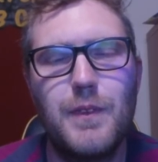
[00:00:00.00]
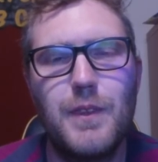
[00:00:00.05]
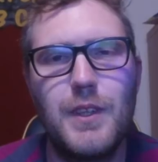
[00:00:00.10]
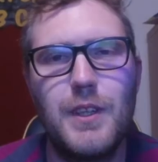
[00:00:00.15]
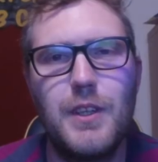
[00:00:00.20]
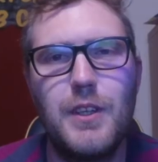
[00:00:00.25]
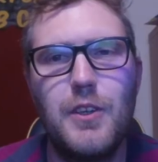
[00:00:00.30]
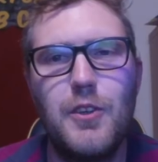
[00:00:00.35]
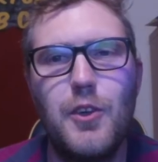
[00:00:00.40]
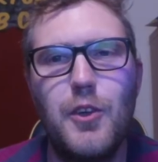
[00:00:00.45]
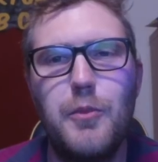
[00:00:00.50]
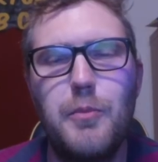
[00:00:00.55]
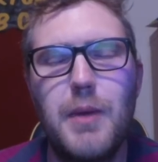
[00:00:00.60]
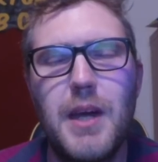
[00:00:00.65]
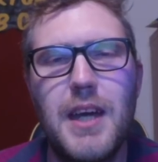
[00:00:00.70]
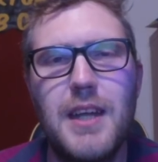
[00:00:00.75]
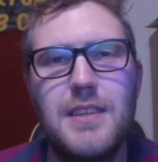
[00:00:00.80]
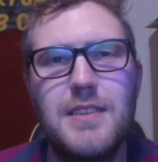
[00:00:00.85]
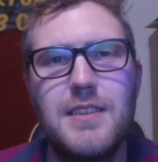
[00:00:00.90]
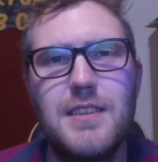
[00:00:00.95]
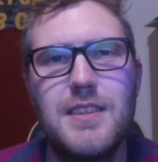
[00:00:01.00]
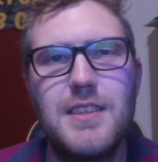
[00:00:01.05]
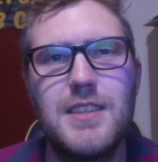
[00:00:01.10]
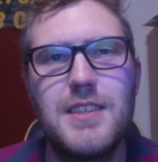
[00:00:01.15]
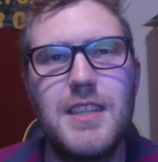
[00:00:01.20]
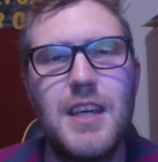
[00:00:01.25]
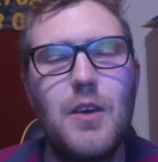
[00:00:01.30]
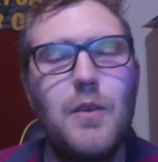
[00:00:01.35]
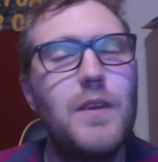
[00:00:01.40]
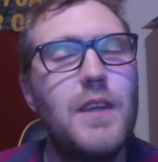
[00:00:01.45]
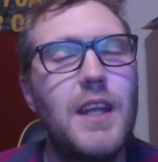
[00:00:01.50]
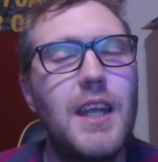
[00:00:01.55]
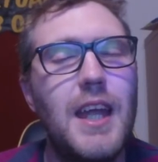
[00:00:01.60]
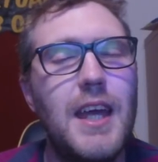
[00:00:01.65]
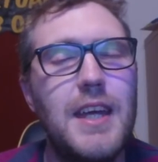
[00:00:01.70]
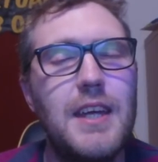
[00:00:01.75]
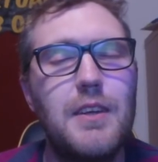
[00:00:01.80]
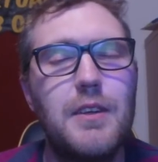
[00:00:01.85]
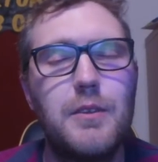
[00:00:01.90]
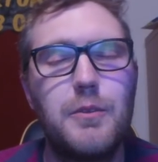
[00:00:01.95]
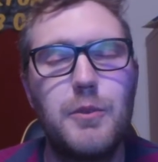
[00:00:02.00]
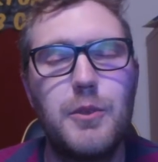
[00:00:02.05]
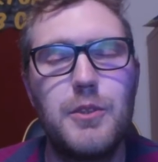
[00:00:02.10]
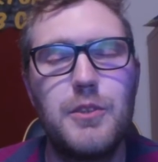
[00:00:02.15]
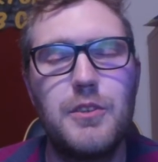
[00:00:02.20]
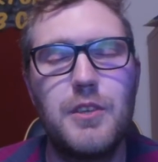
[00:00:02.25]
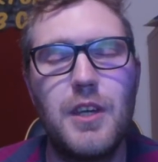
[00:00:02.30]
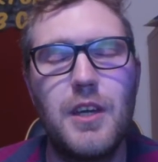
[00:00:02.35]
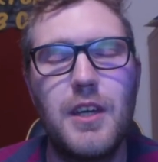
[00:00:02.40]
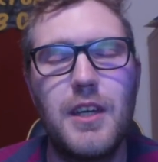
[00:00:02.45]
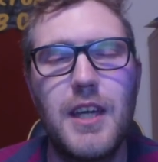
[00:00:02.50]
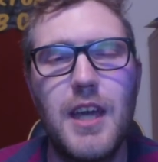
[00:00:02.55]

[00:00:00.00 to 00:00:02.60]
In a nod back to the cell that Leia was